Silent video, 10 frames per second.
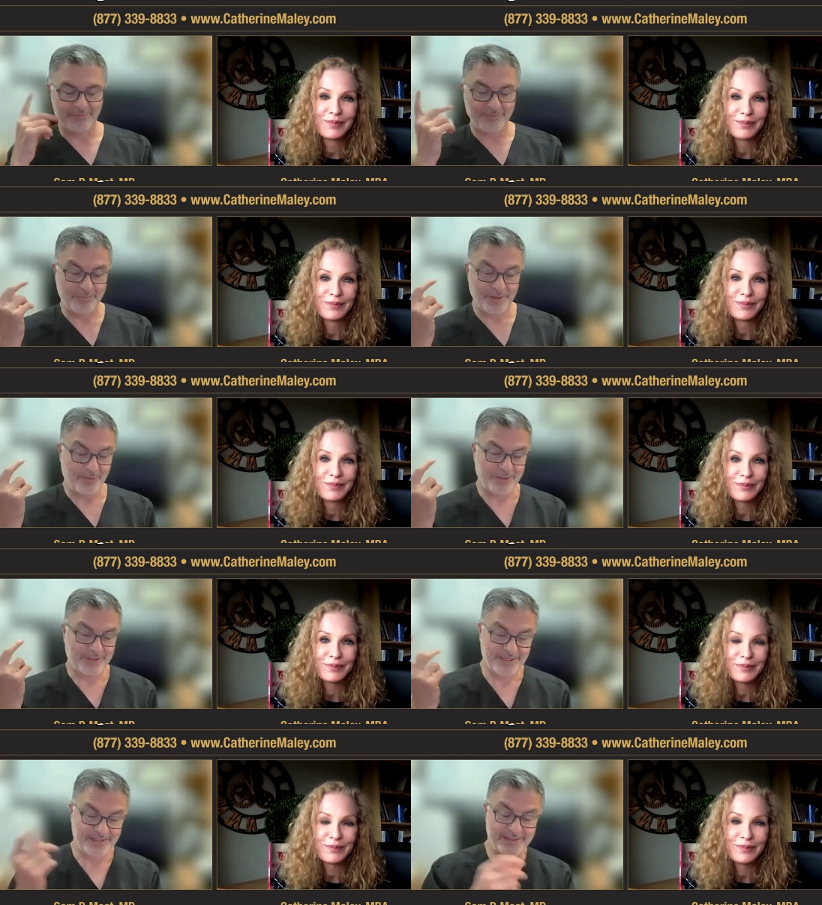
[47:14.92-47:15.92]
Speaker 1: what what can
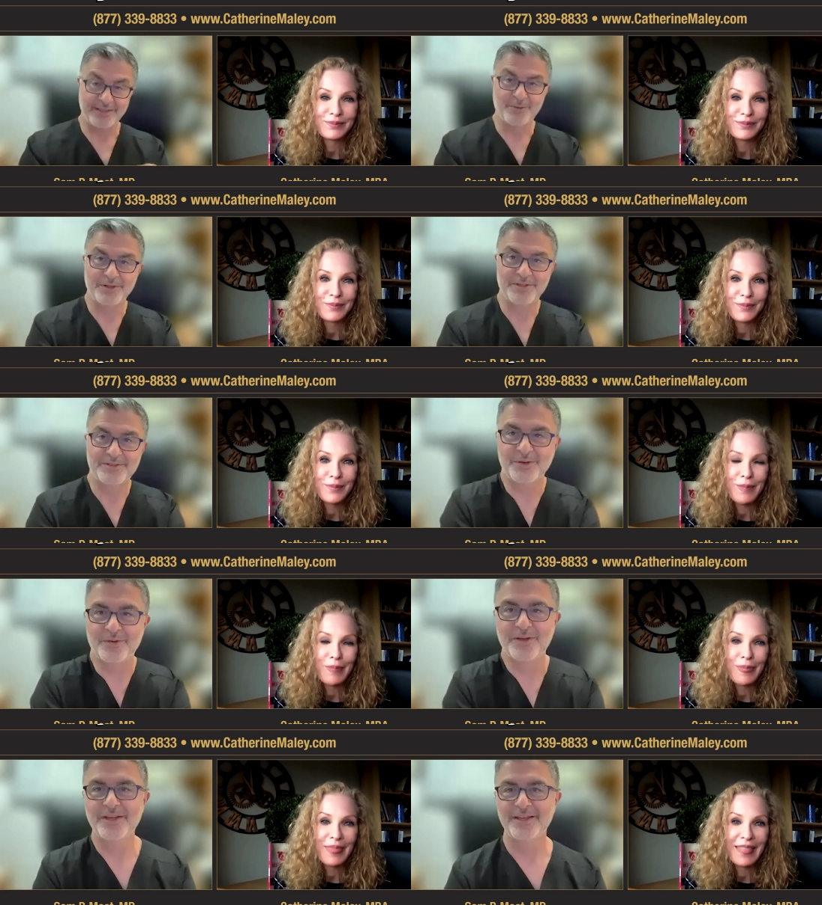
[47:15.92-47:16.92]
I tell you? What so
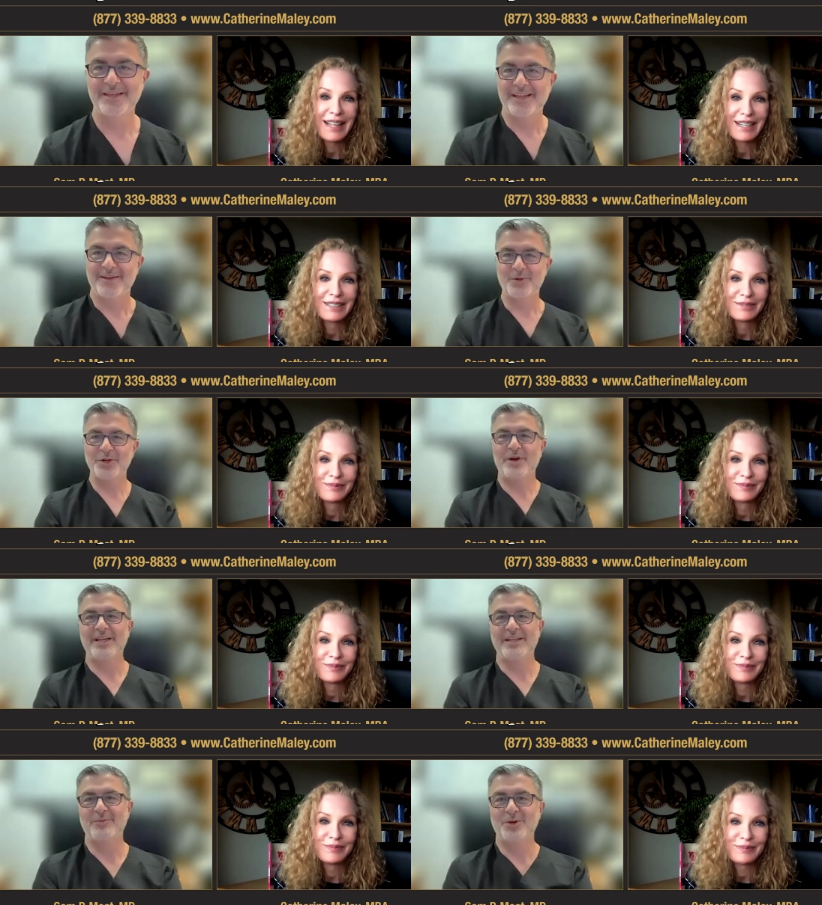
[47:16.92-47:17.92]
what do
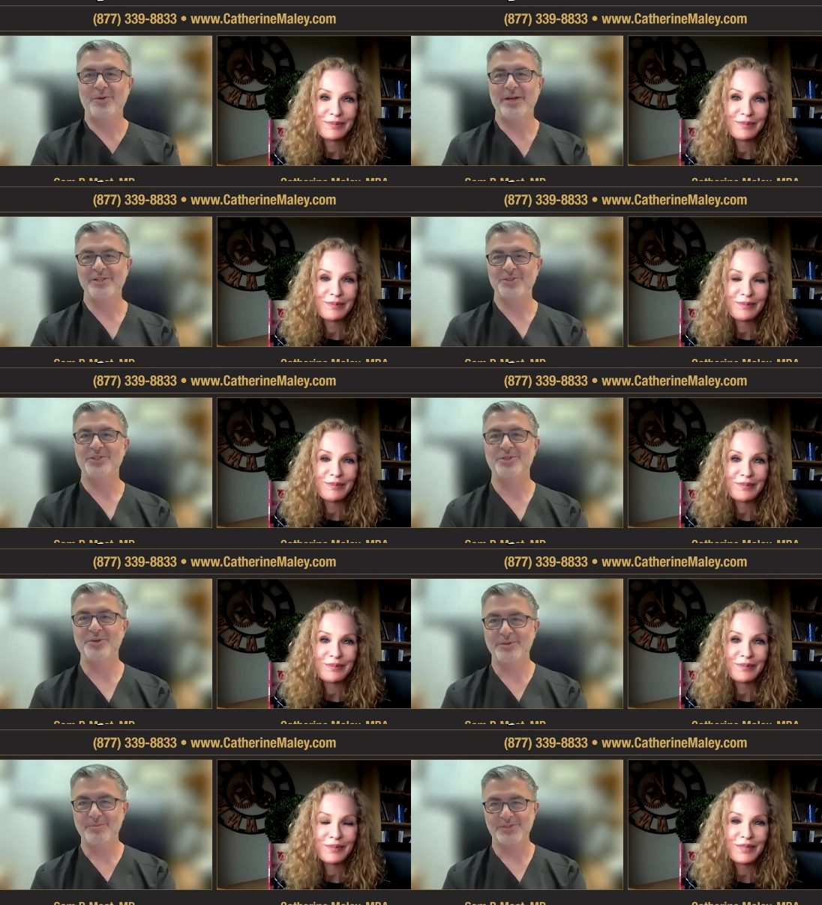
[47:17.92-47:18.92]
I what do I enjoy
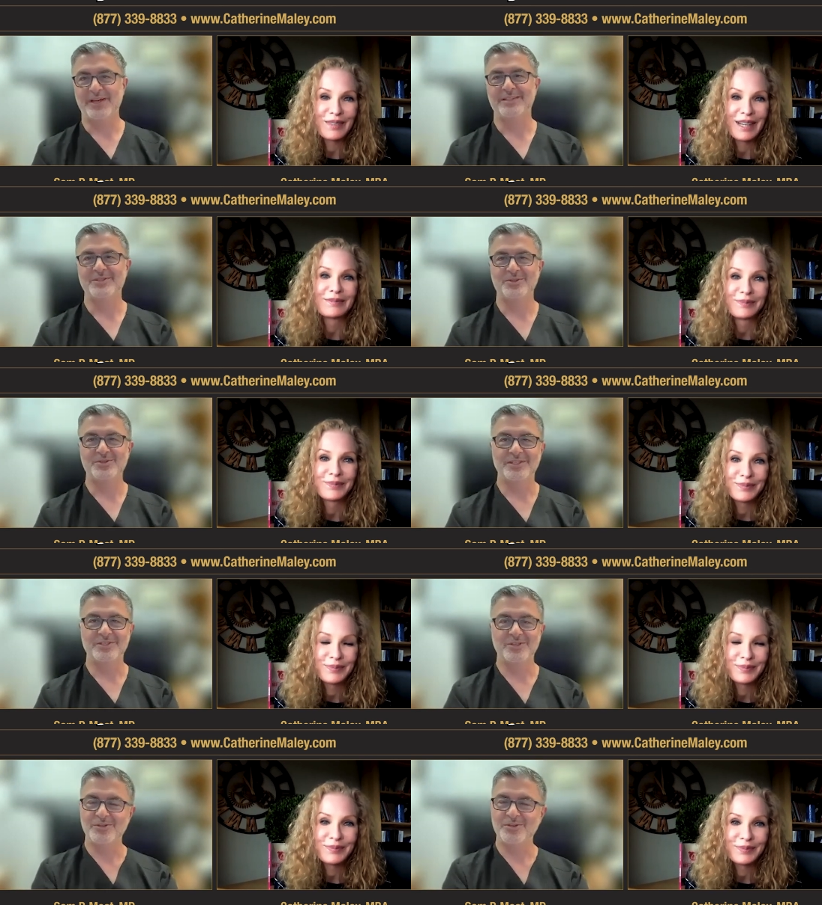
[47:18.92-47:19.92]
doing besides those things?
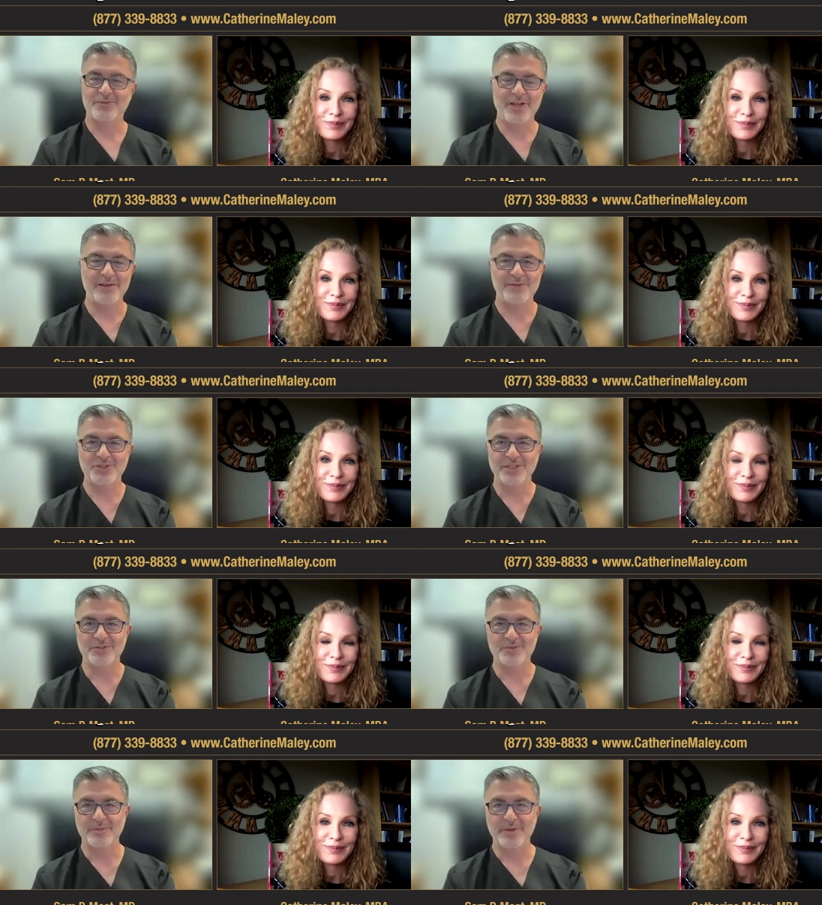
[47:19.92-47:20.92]
You know, fly fishing is
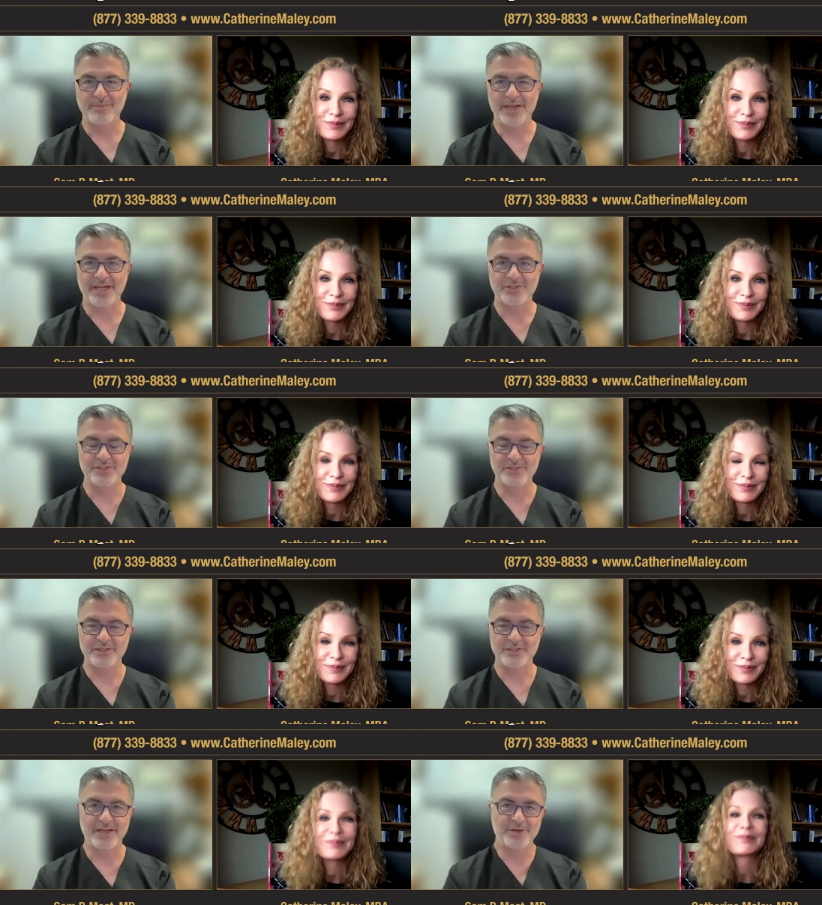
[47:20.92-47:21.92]
one of my passions. Uh,
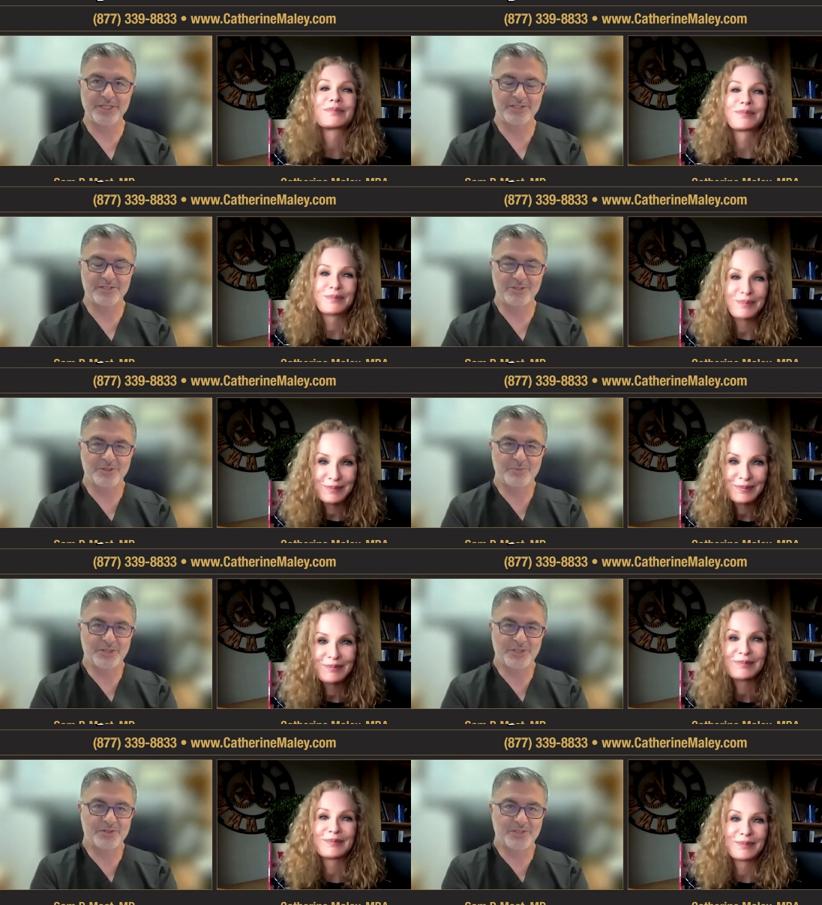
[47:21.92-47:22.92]
I don't get to do as much
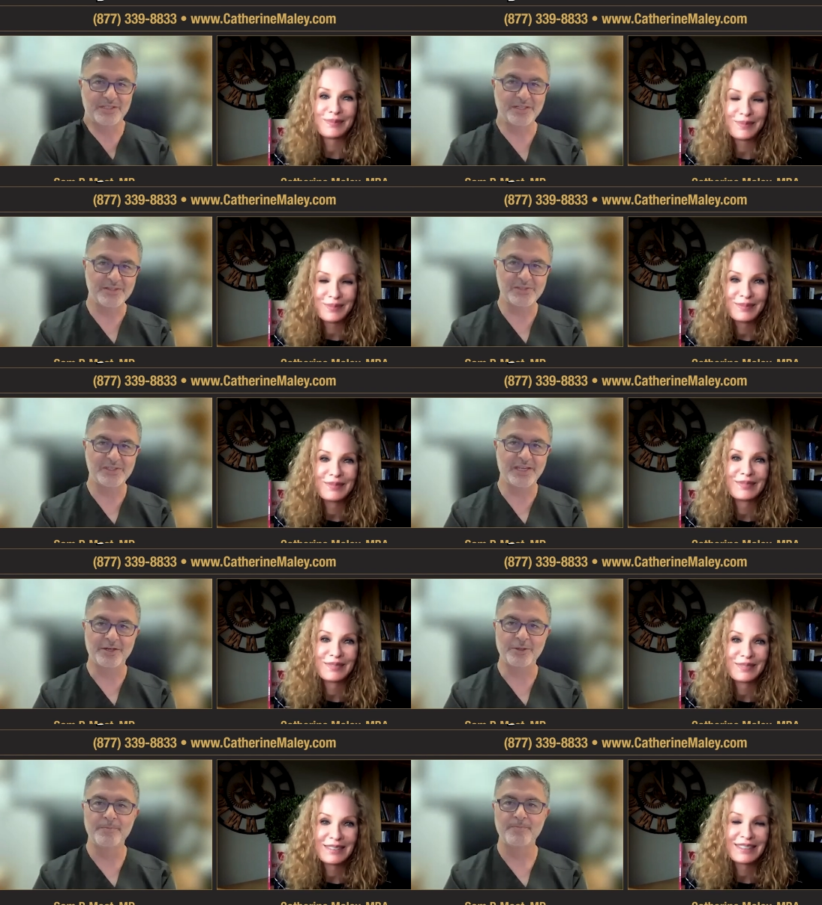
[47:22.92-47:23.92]
here as I did in Seattle.